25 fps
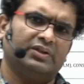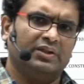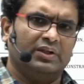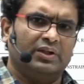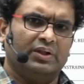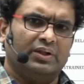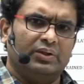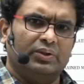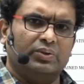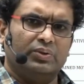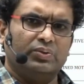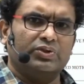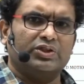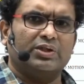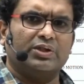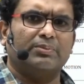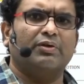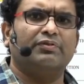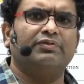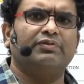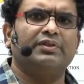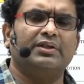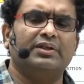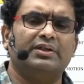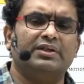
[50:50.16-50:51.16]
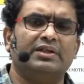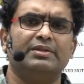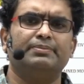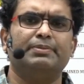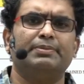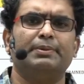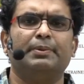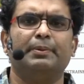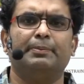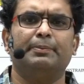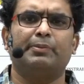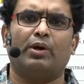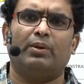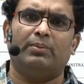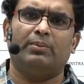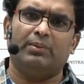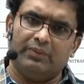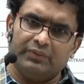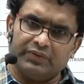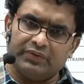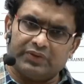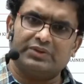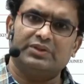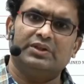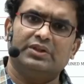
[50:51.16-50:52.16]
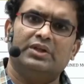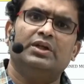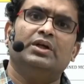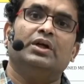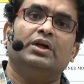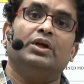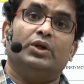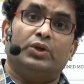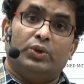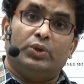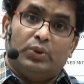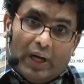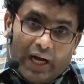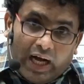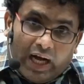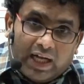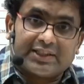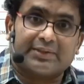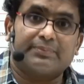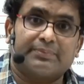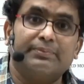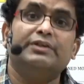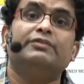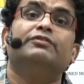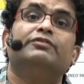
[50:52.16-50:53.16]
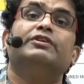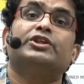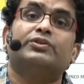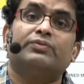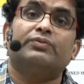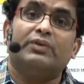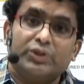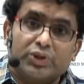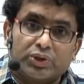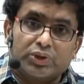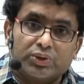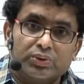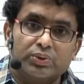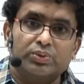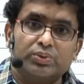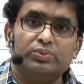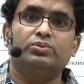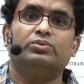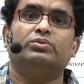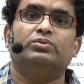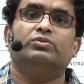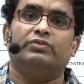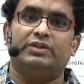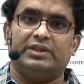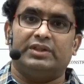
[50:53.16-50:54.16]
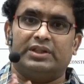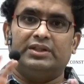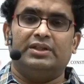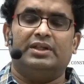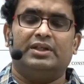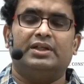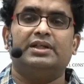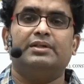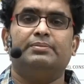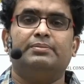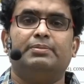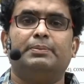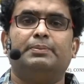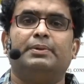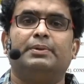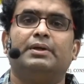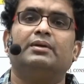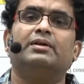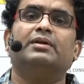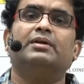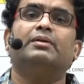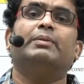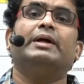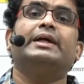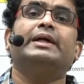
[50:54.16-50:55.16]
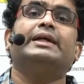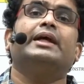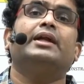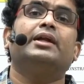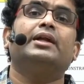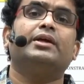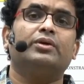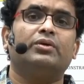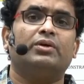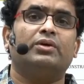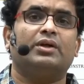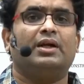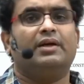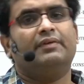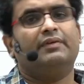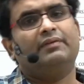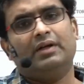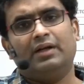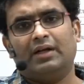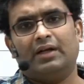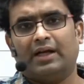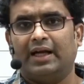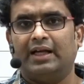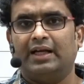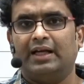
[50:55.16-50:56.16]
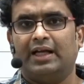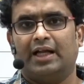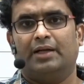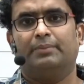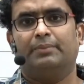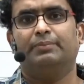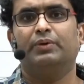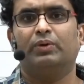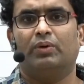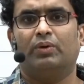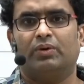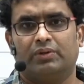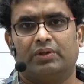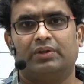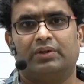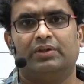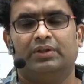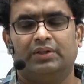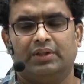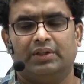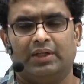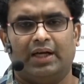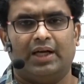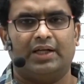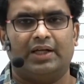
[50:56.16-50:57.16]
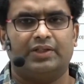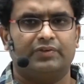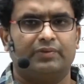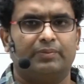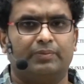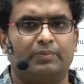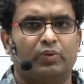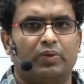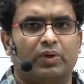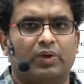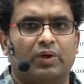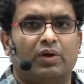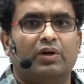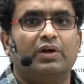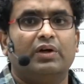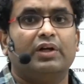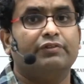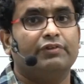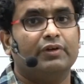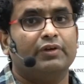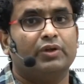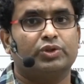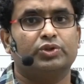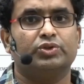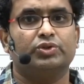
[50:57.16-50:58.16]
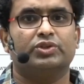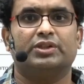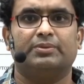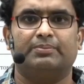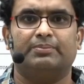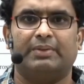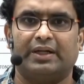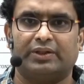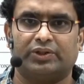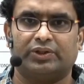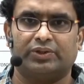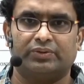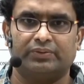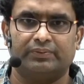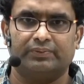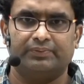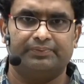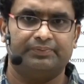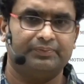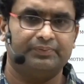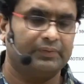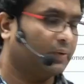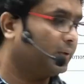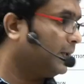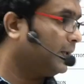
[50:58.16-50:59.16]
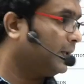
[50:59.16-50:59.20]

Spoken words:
do some of the DPP problems. You ask me which ones to do within the DPP by telling your level. I'll help you out as we move along if you're choosing batch 2. Okay,